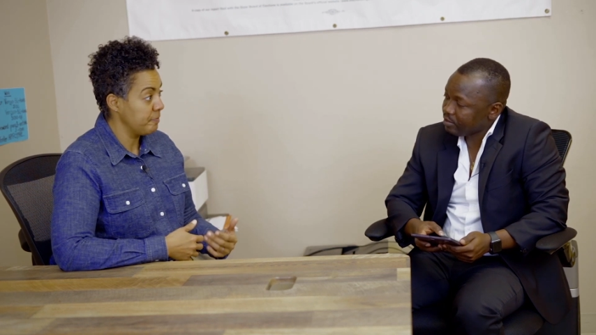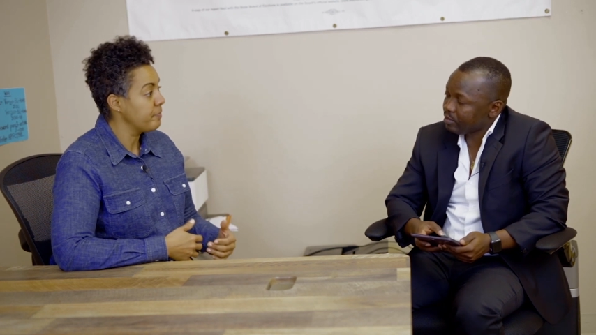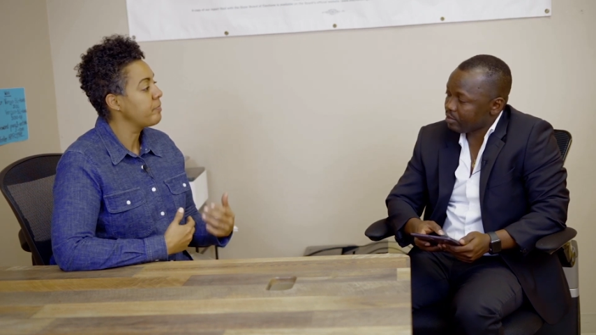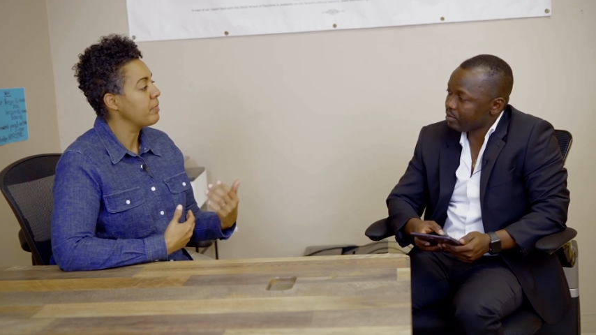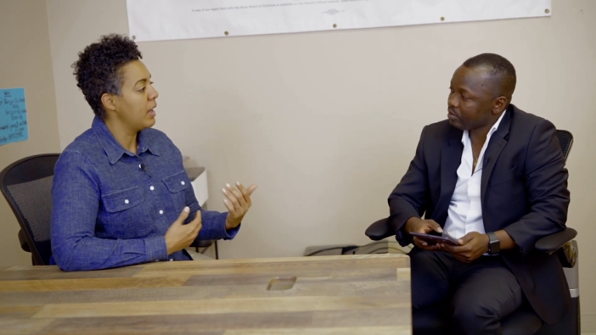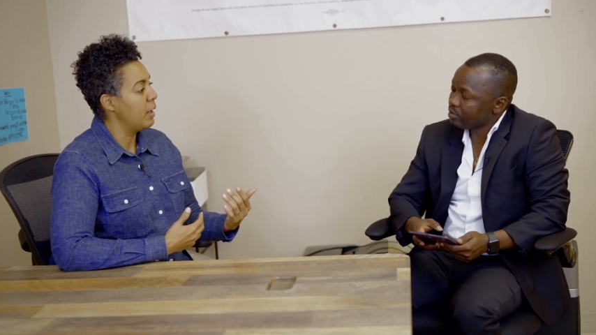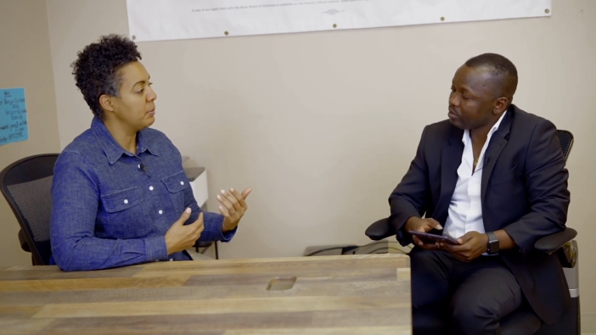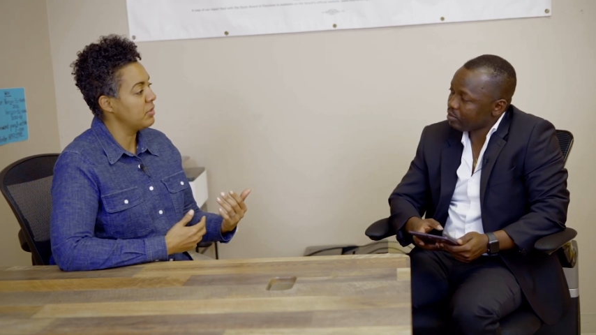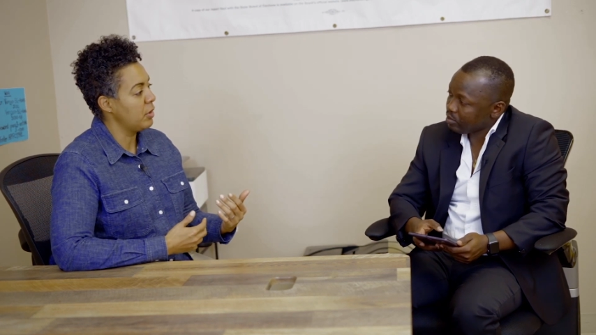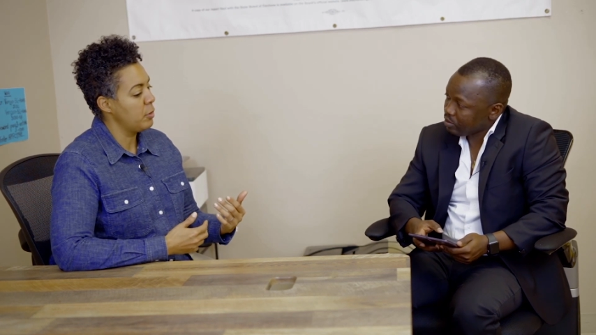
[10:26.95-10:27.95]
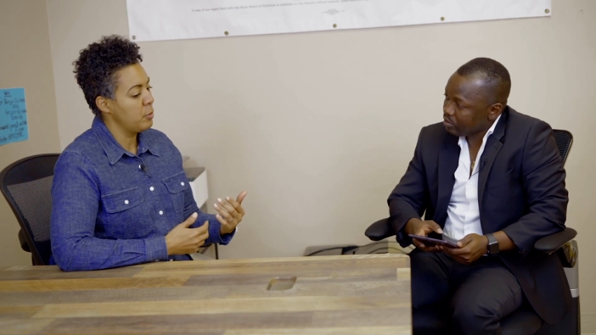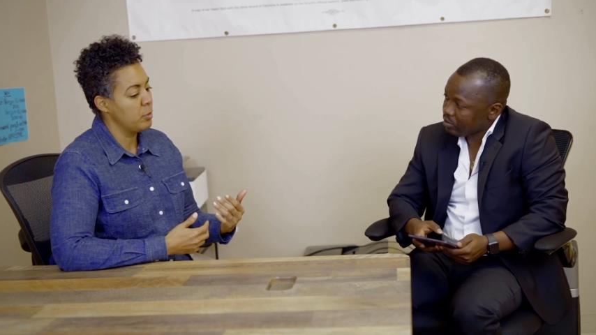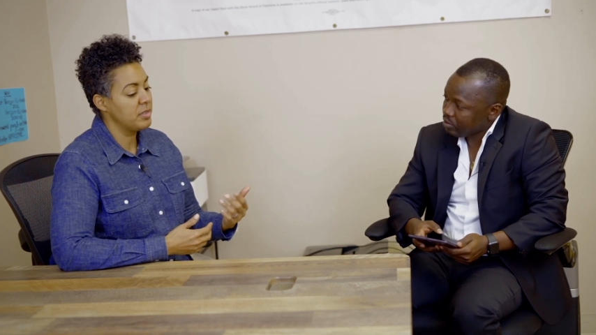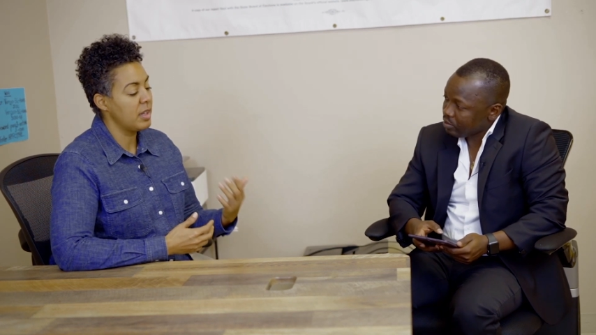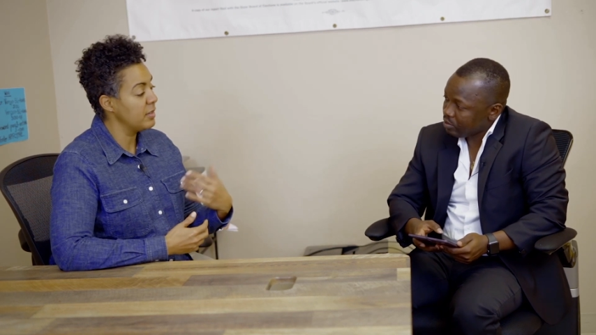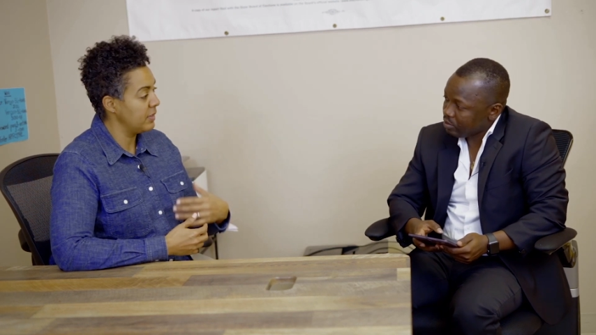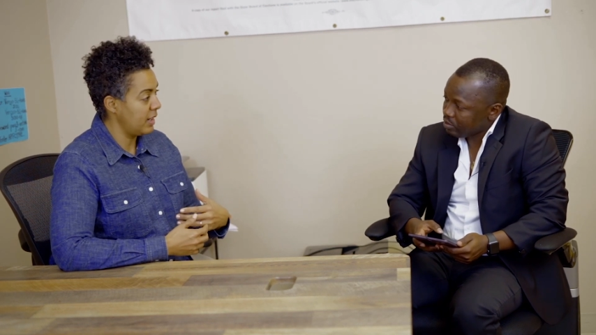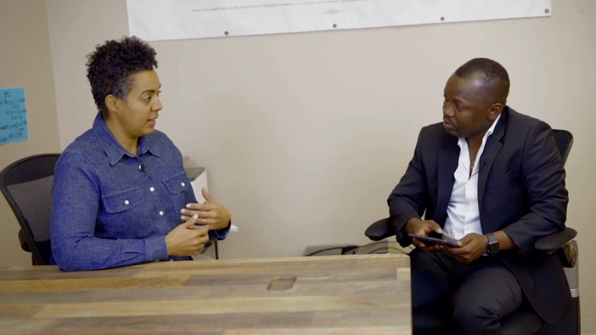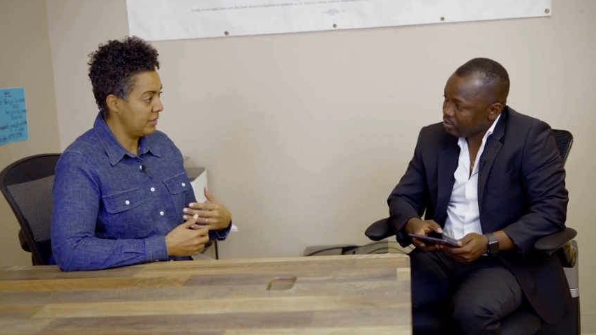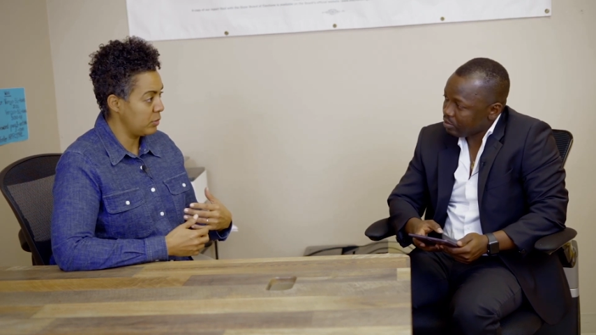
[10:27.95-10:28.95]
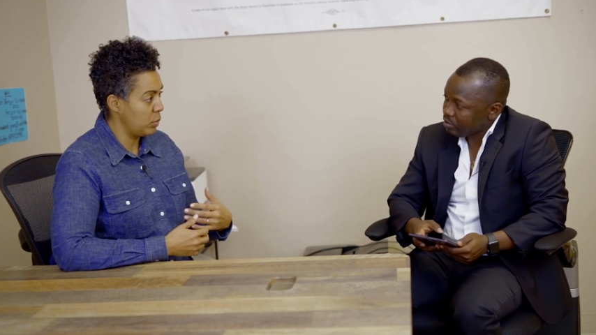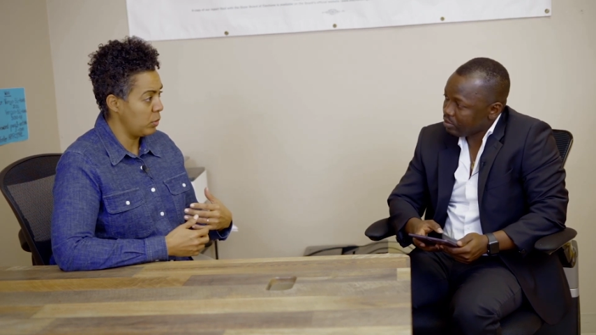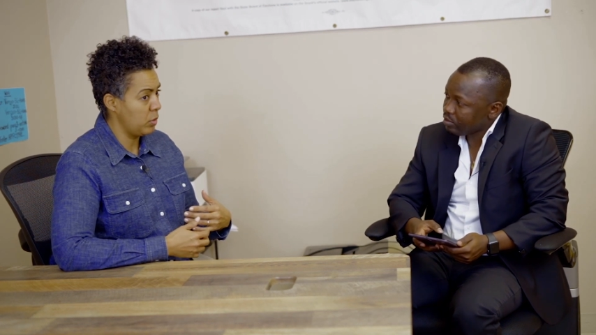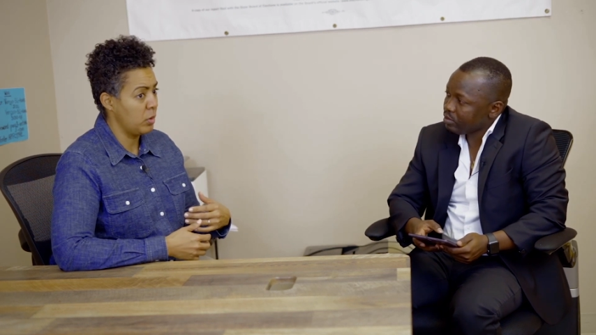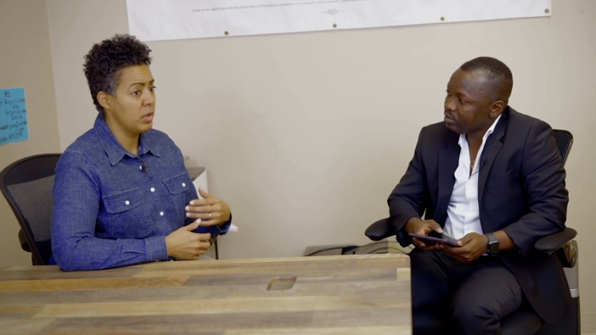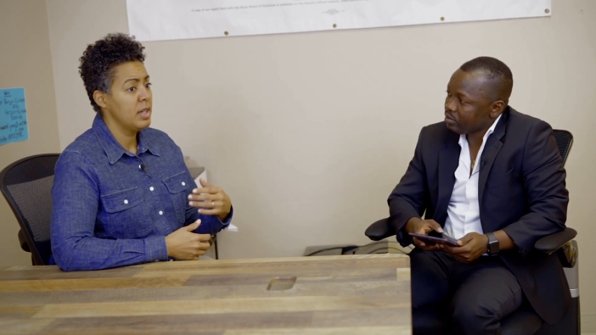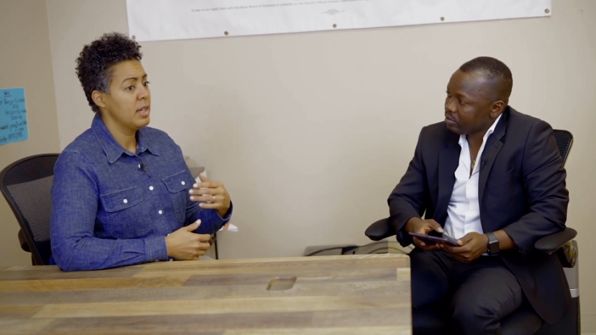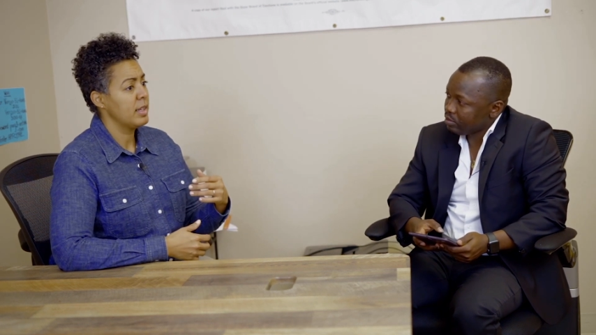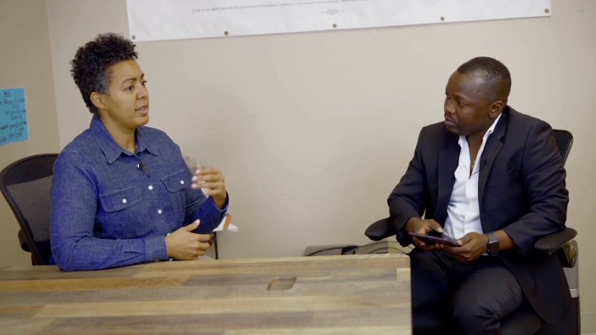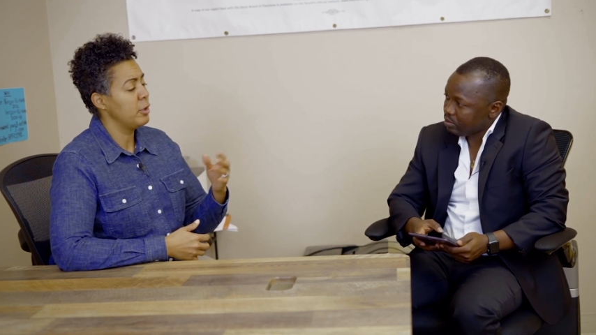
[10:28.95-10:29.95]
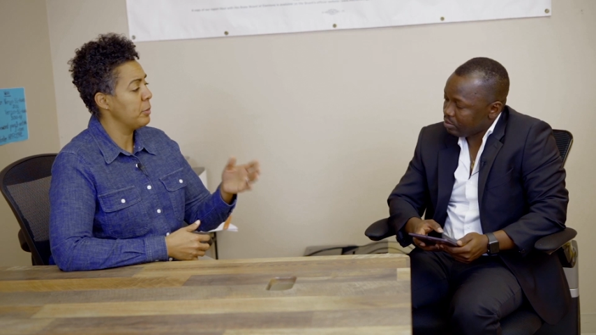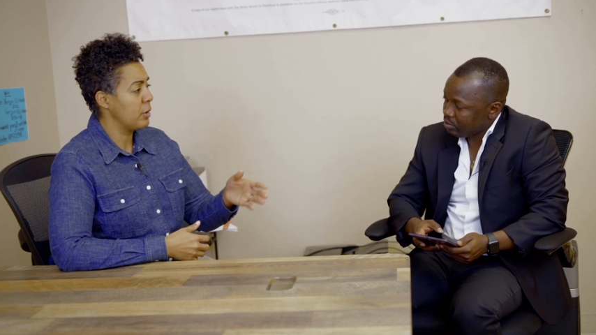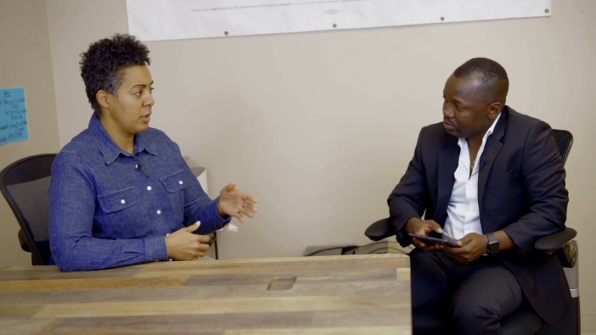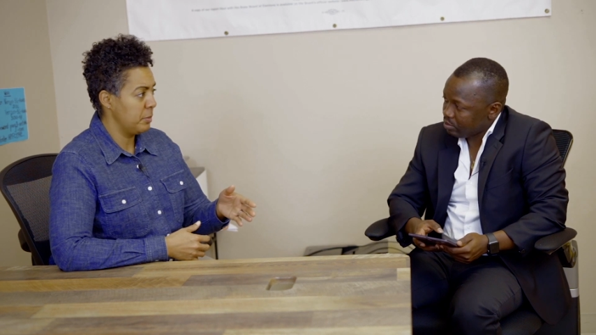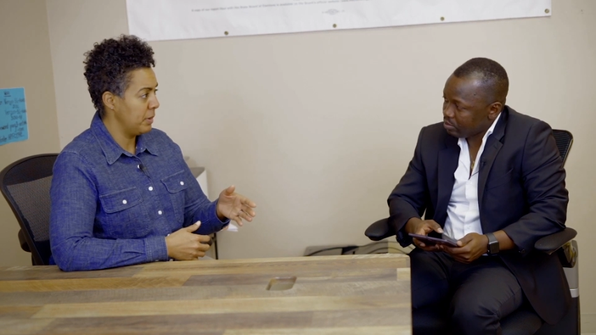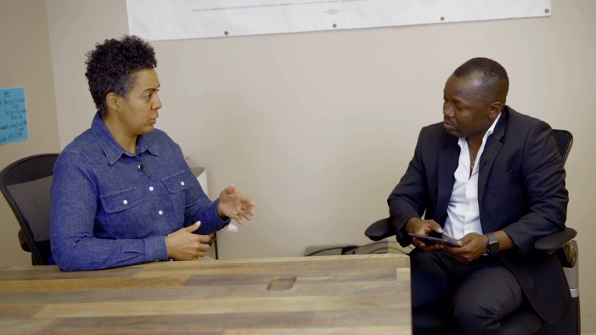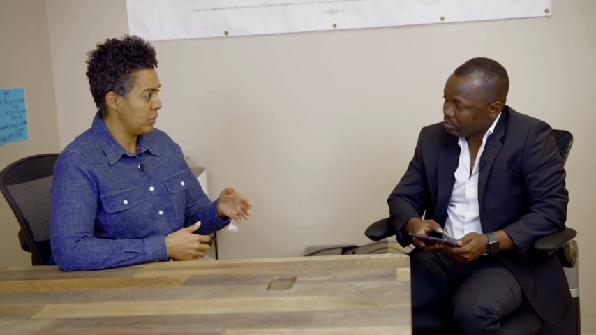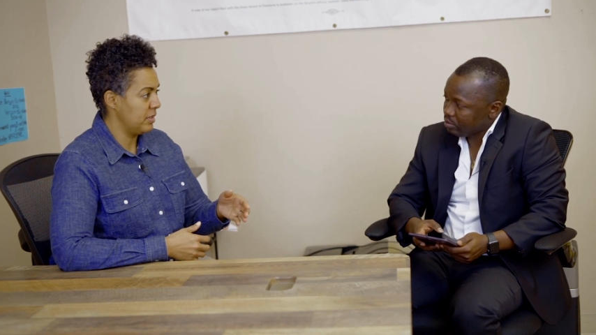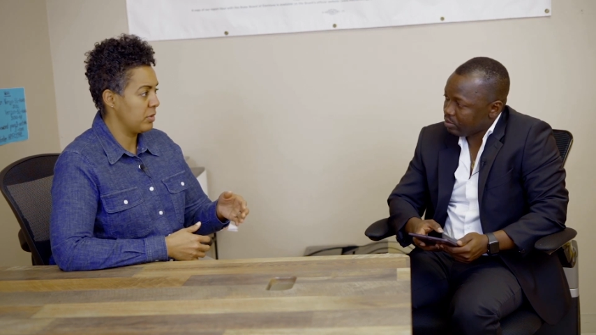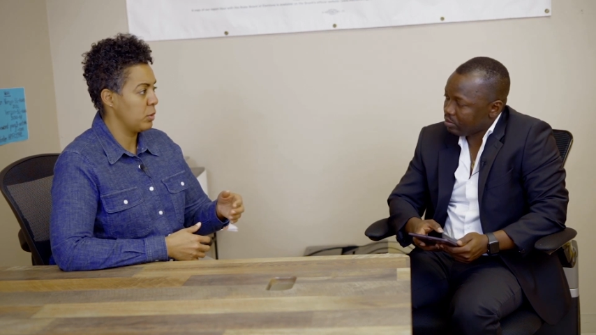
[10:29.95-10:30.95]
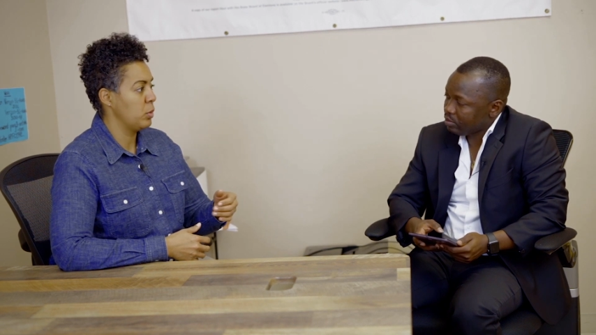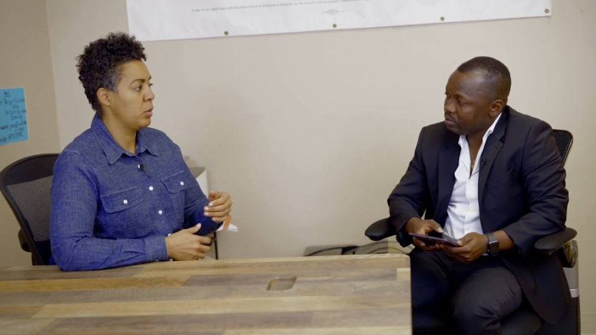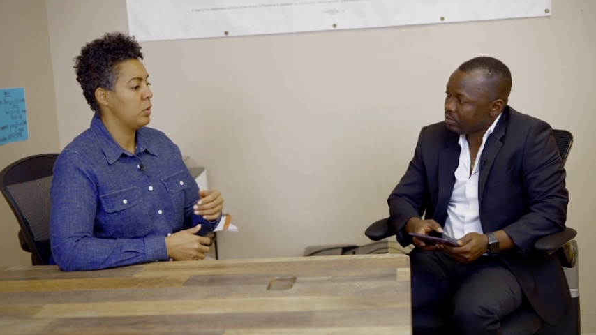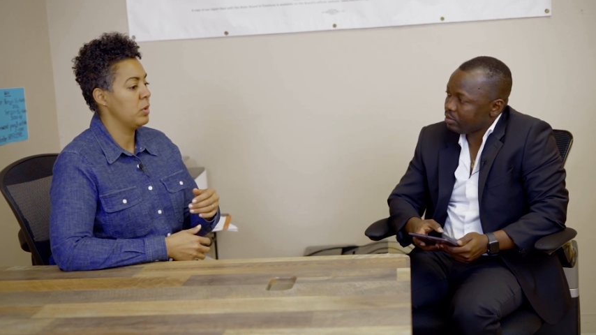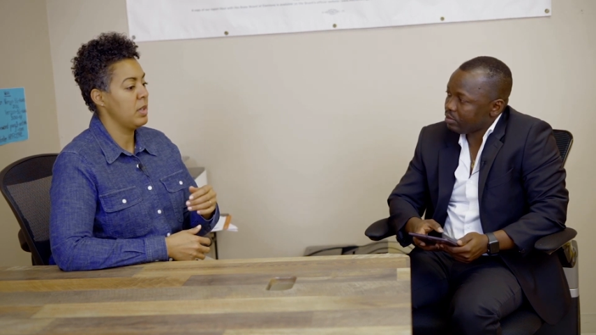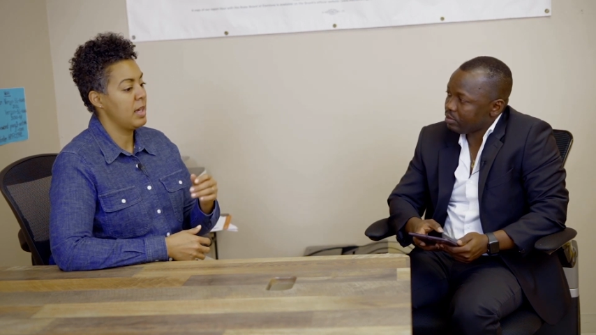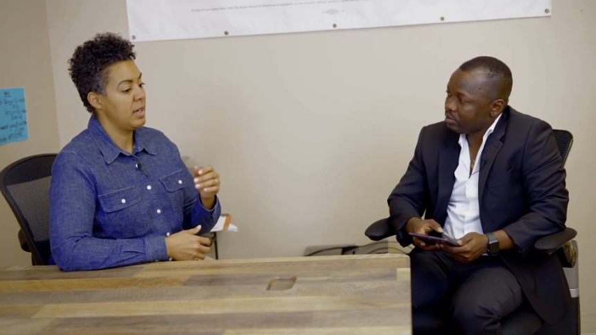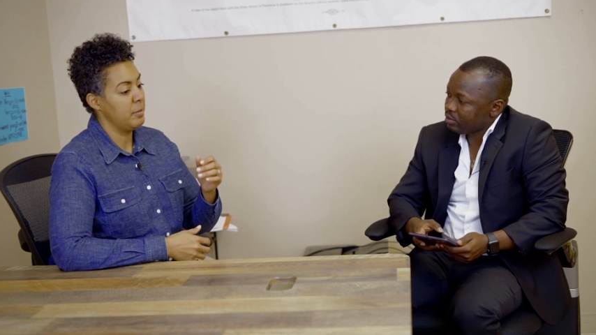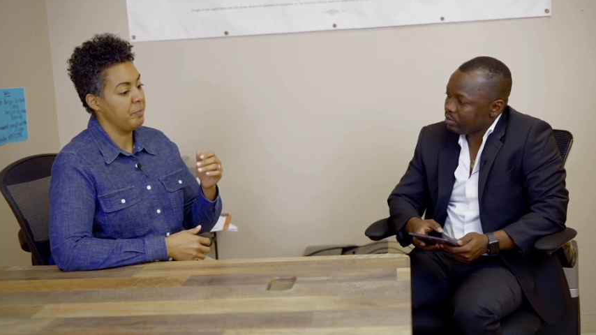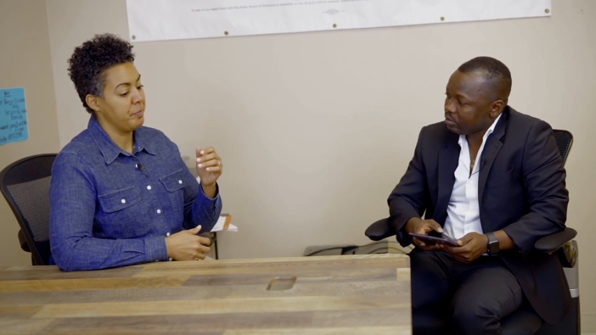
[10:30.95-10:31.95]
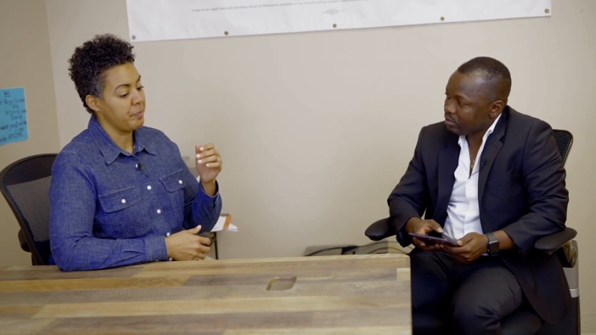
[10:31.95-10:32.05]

Speaker 1: Mm -hmm. um, so Sullivan High School, Kilmer Elementary School, um,